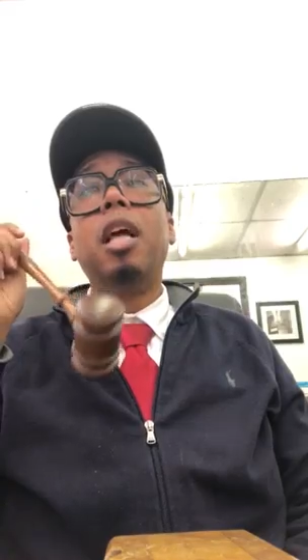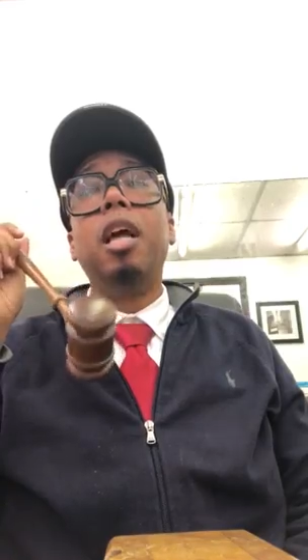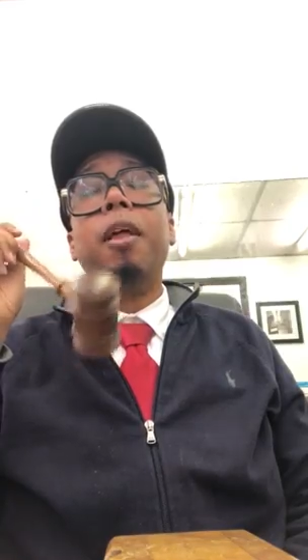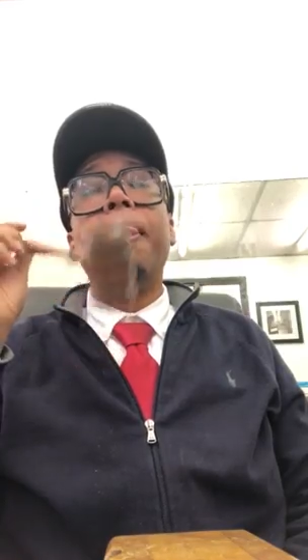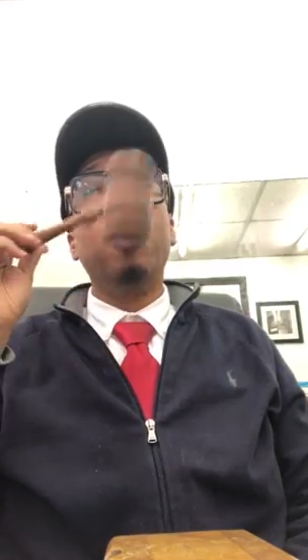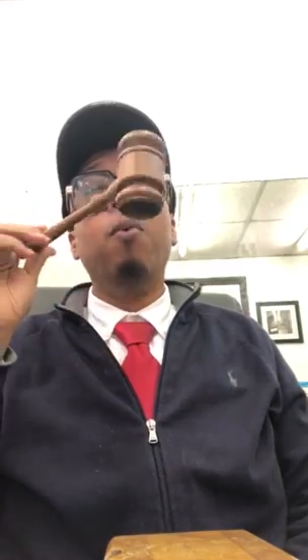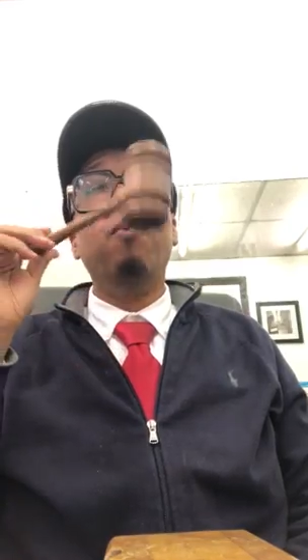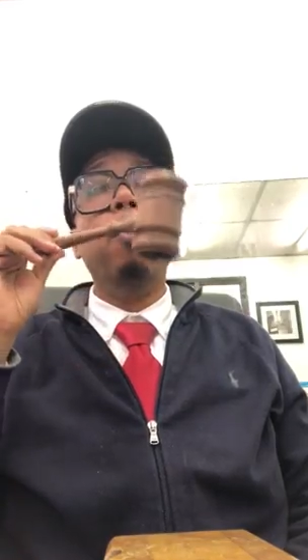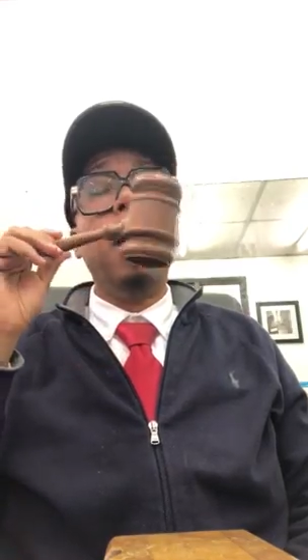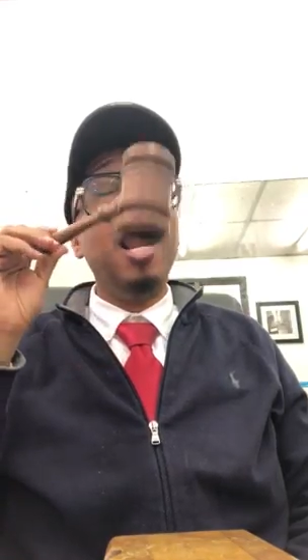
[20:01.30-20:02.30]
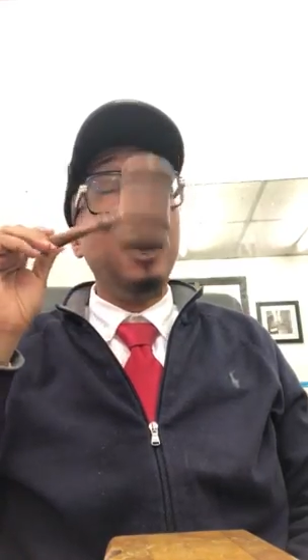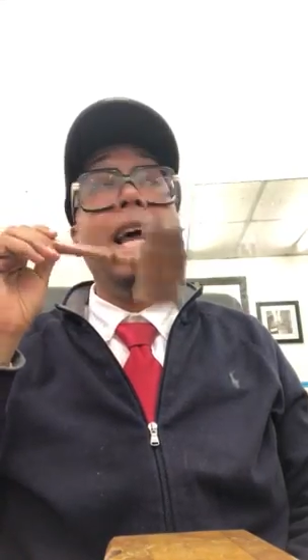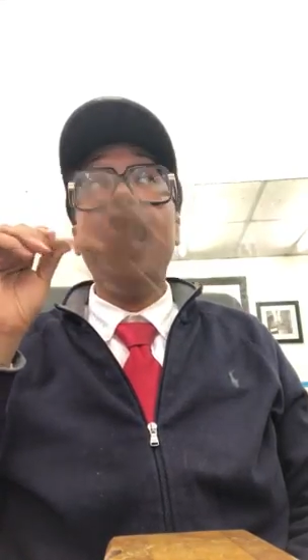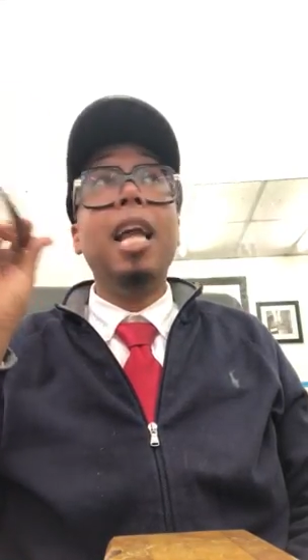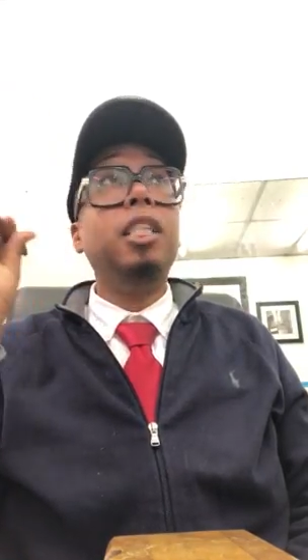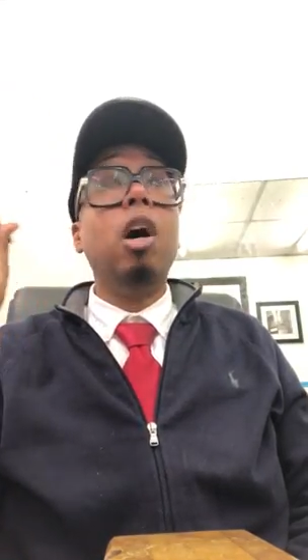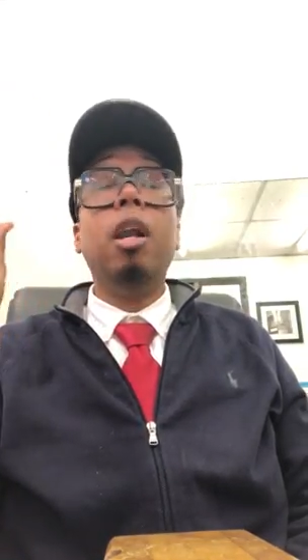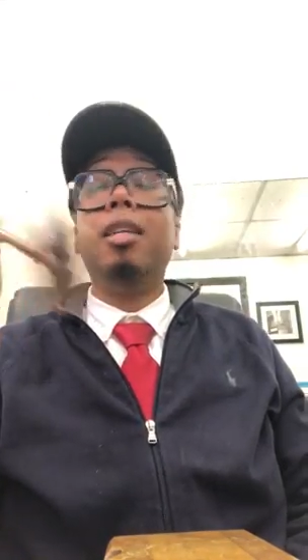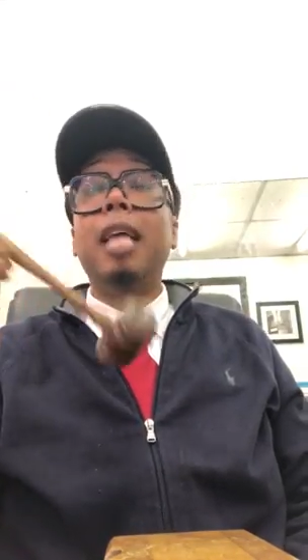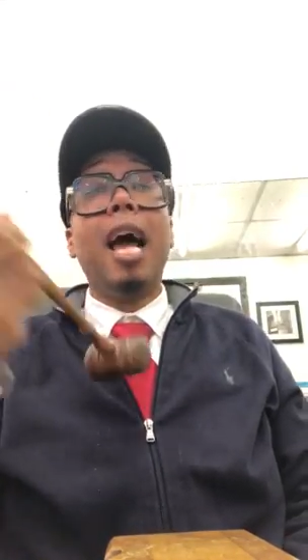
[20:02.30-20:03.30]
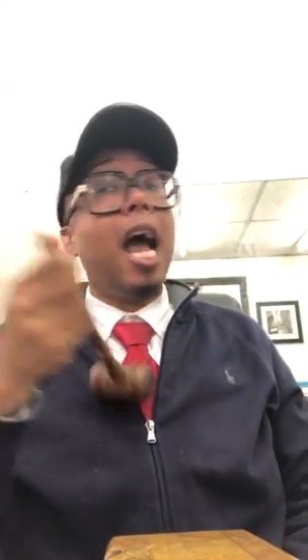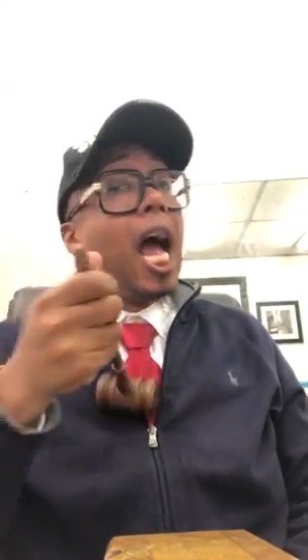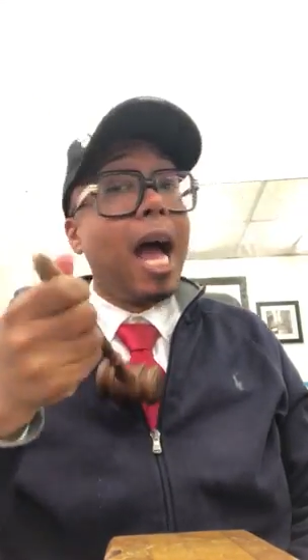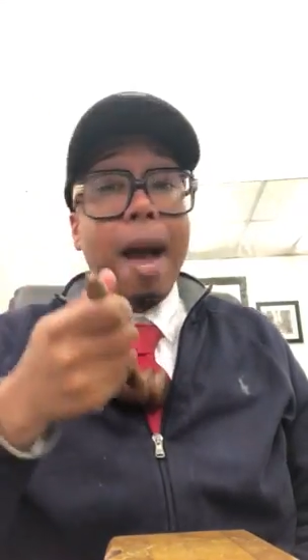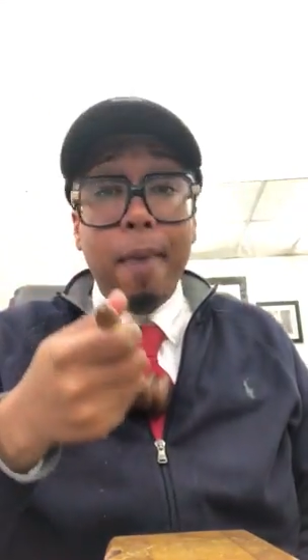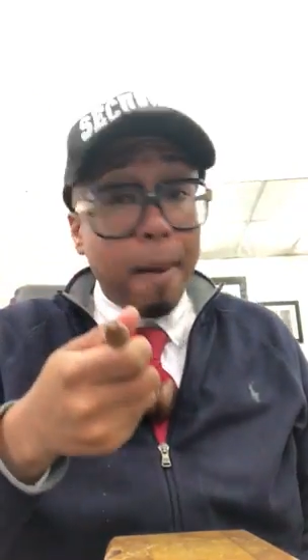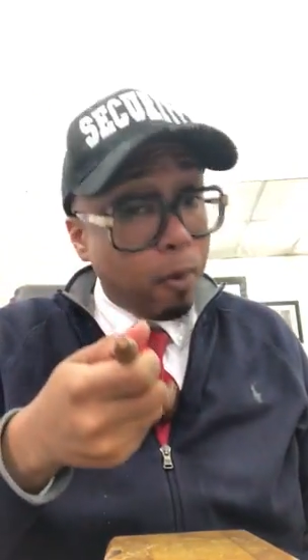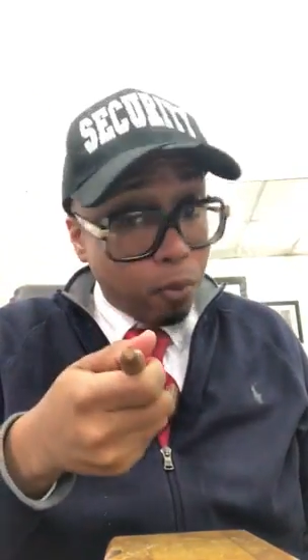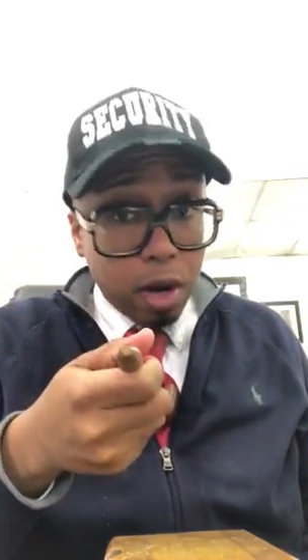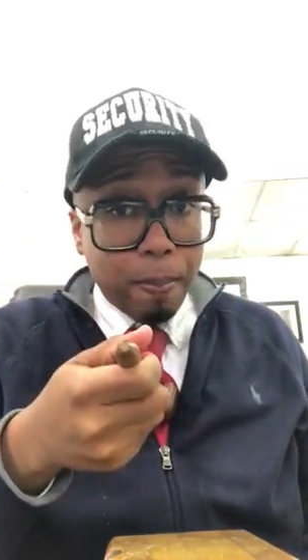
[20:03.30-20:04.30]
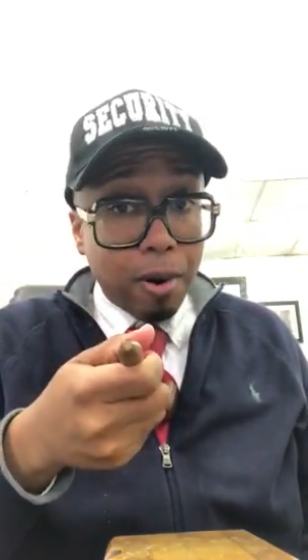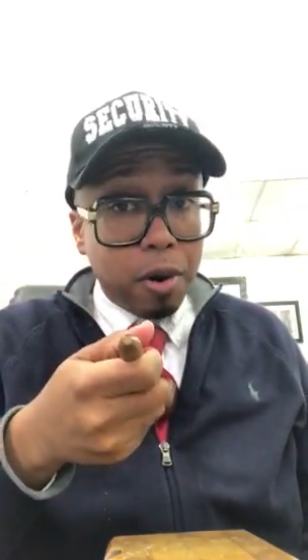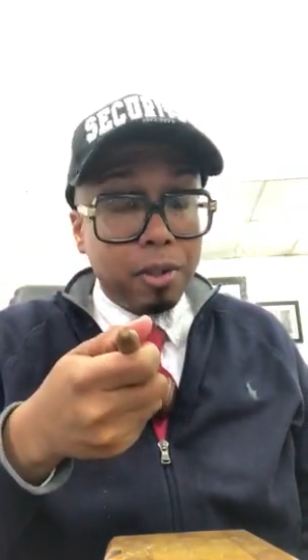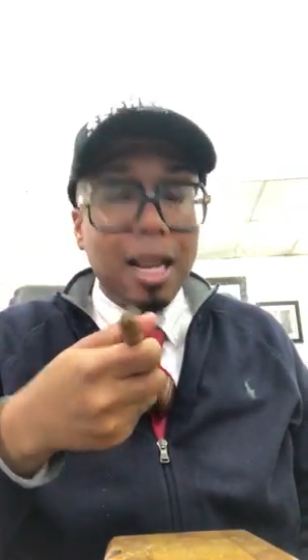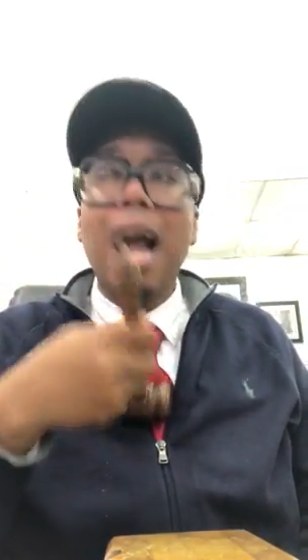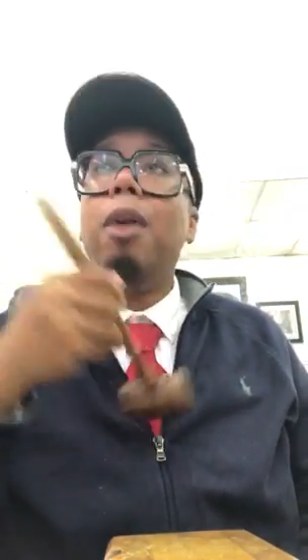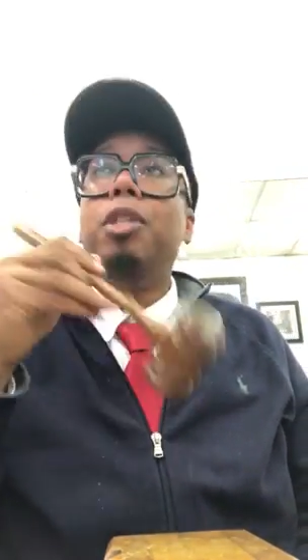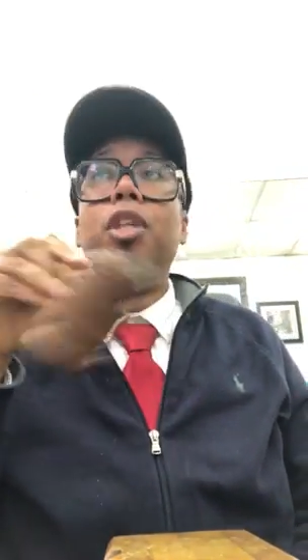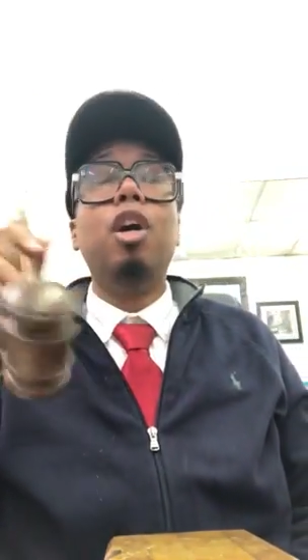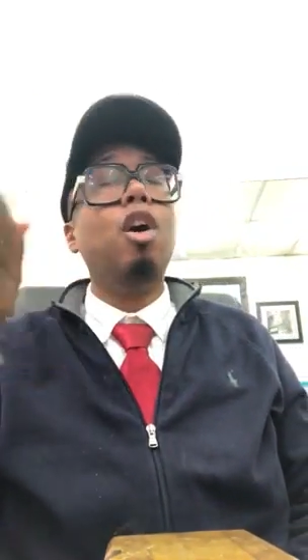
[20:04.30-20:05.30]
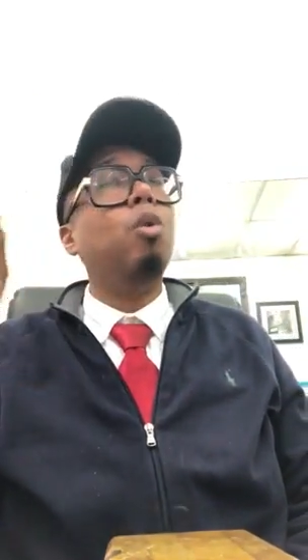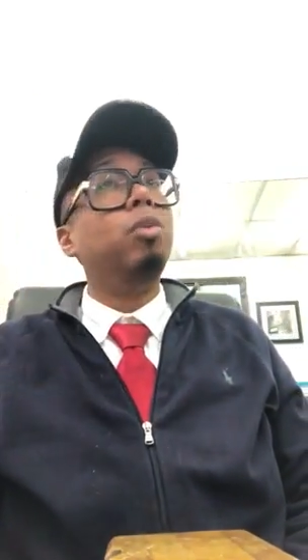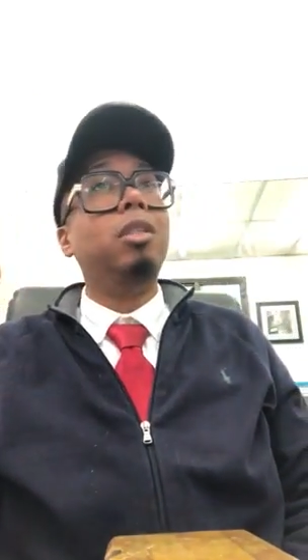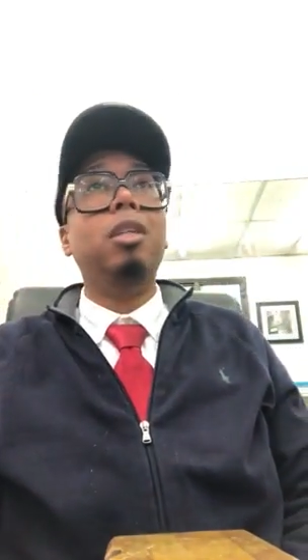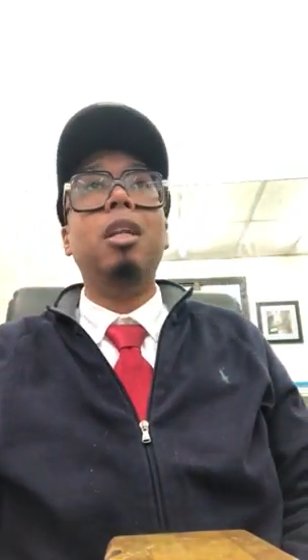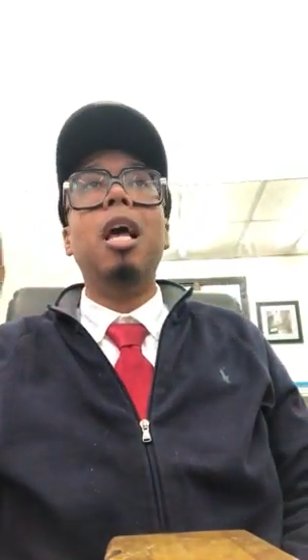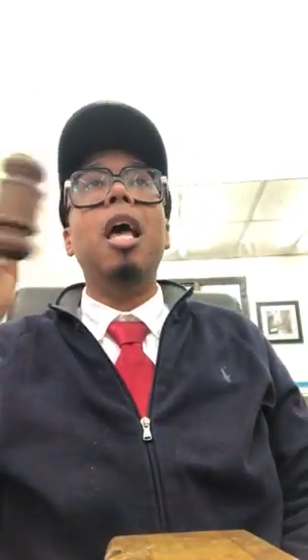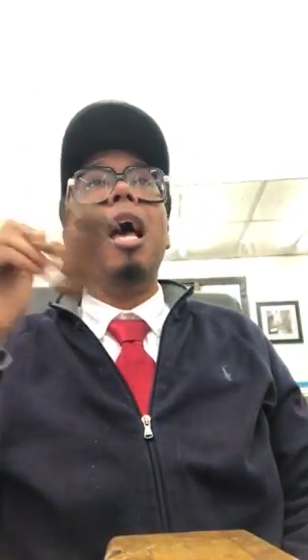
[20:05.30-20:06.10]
like, and I told because I'm a real person. I don't sugarcoat shit.